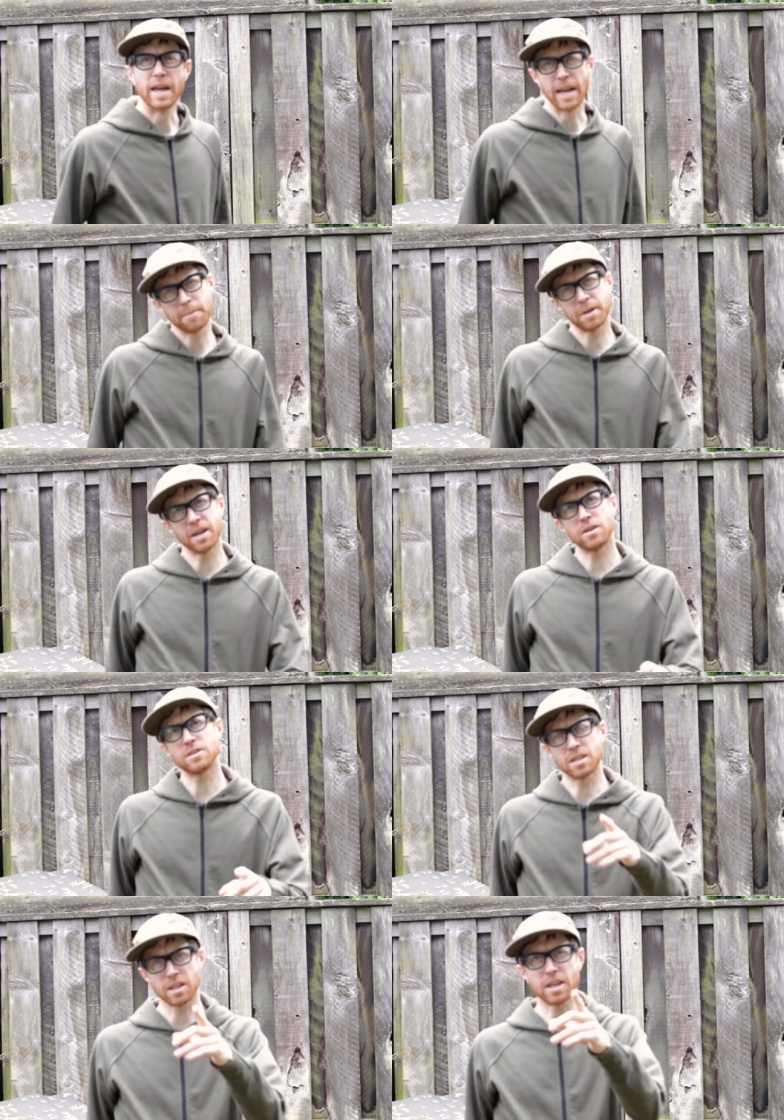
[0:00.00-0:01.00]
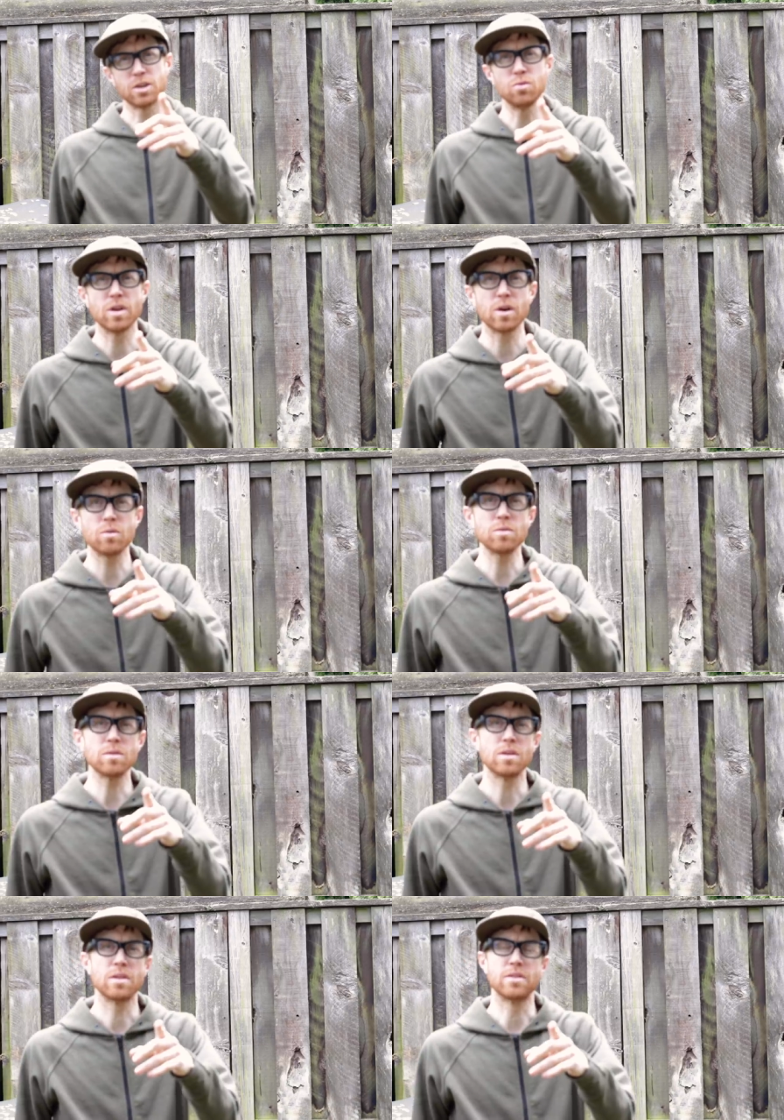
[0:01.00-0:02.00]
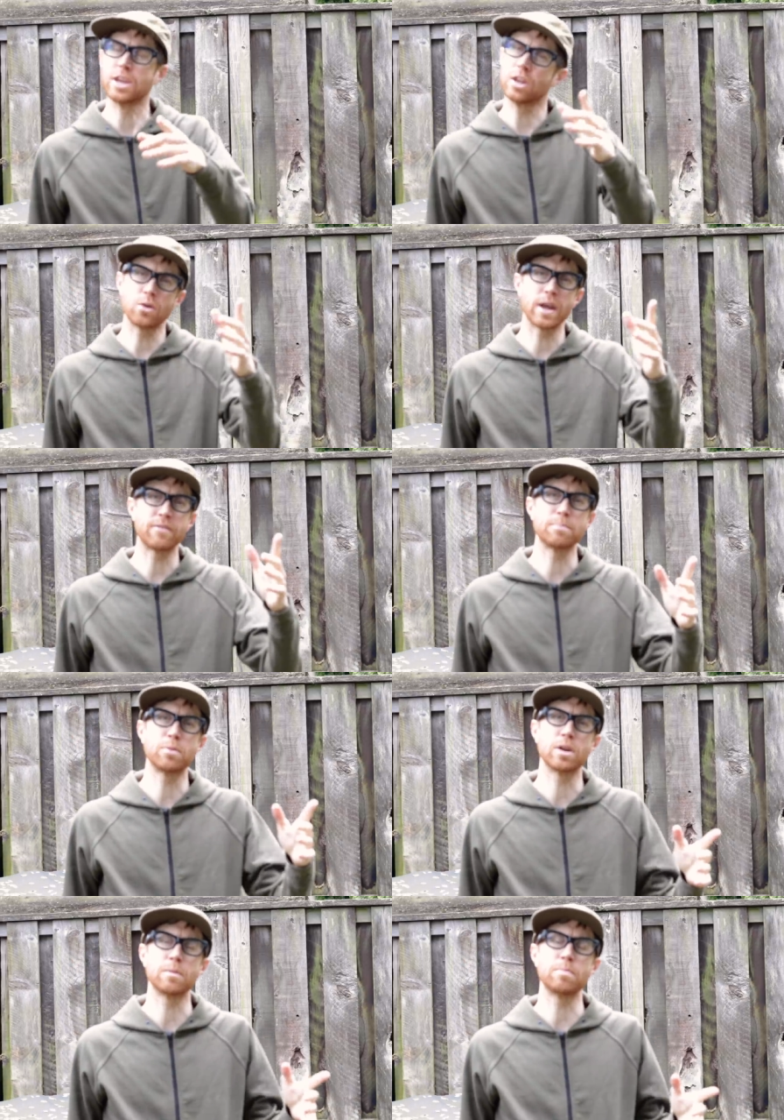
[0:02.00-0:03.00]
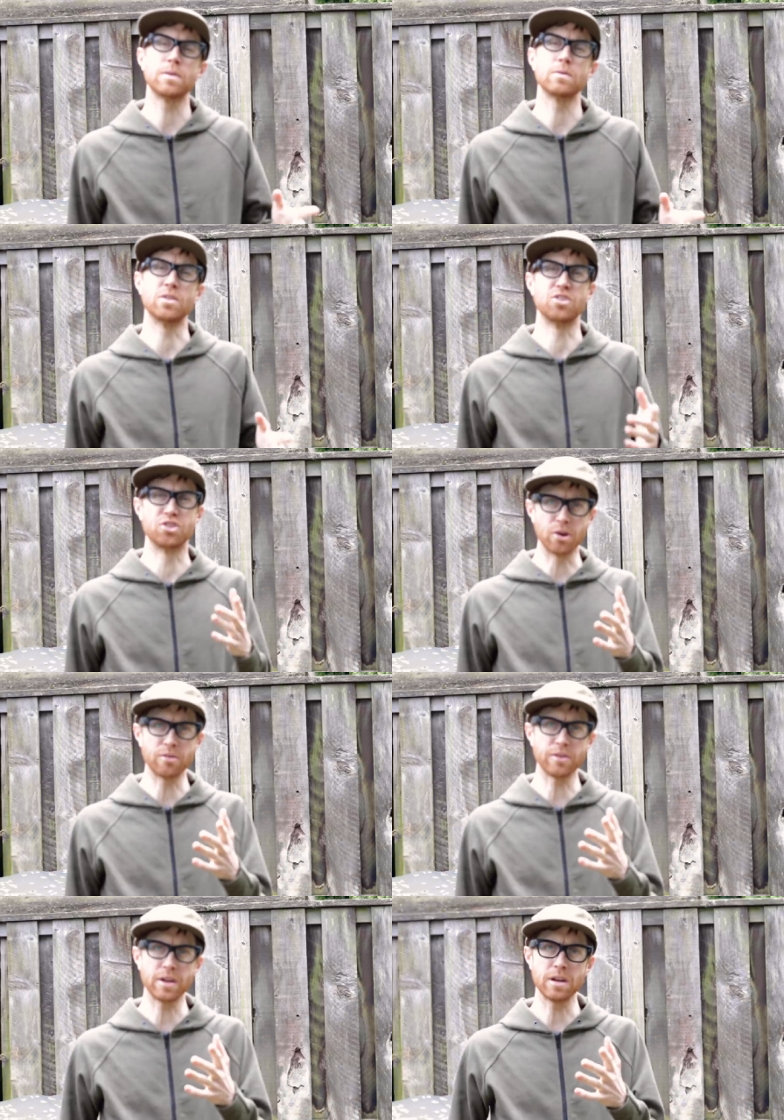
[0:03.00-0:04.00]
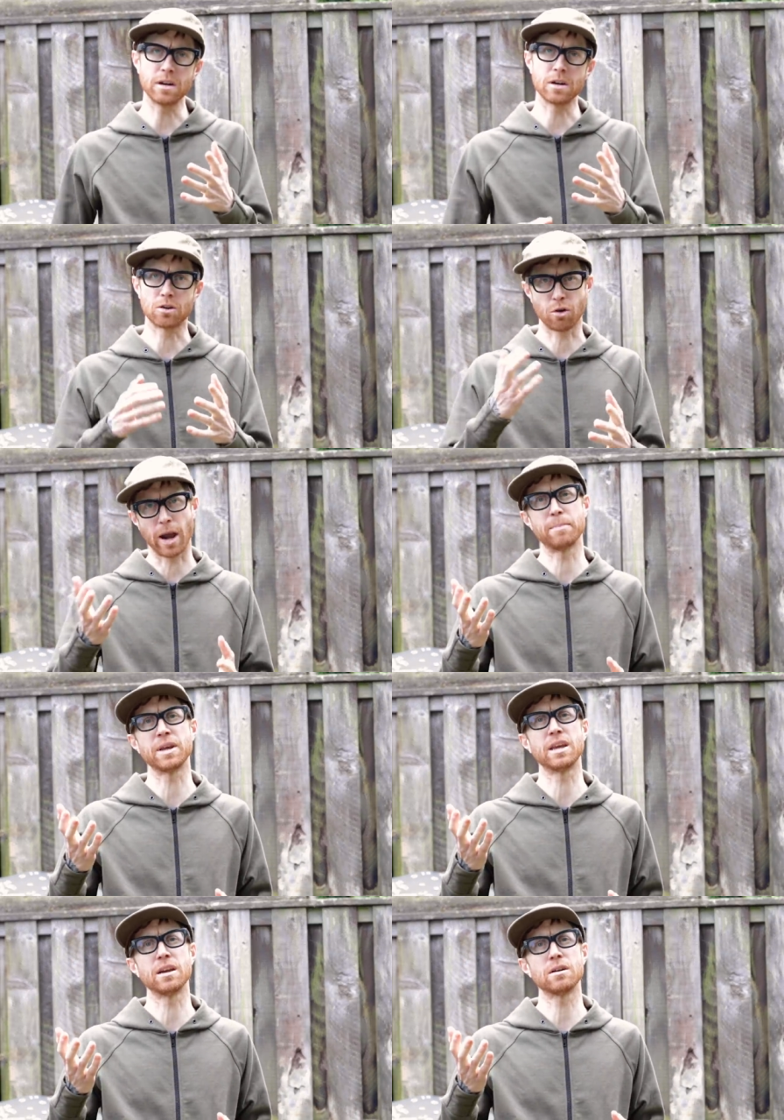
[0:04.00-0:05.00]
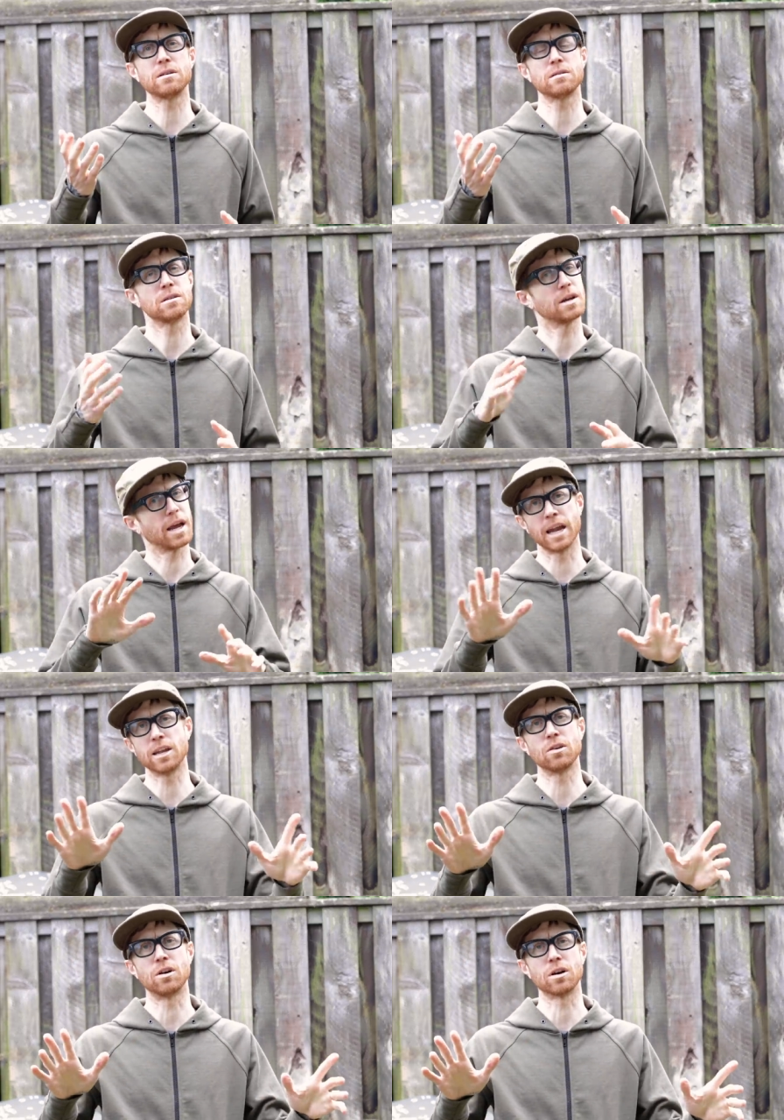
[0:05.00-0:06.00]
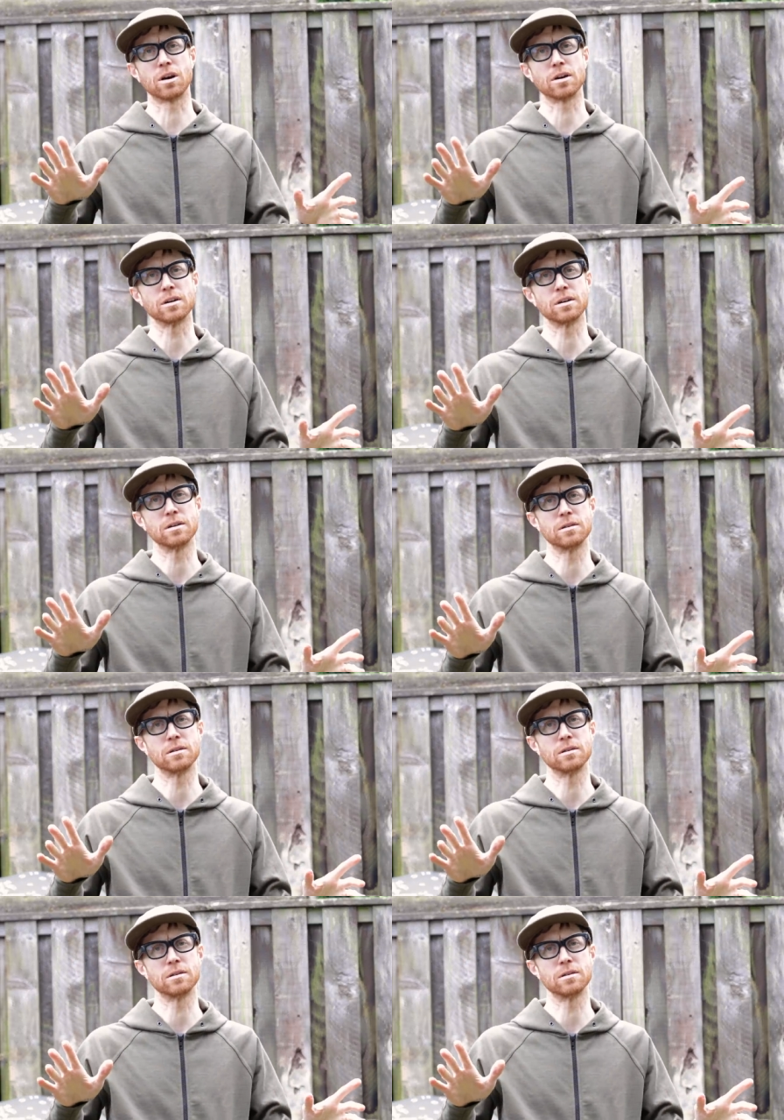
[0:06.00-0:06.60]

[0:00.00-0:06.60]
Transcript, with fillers: And I'm here to let you know that you don't have to put up with derpy, crappy gear any longer.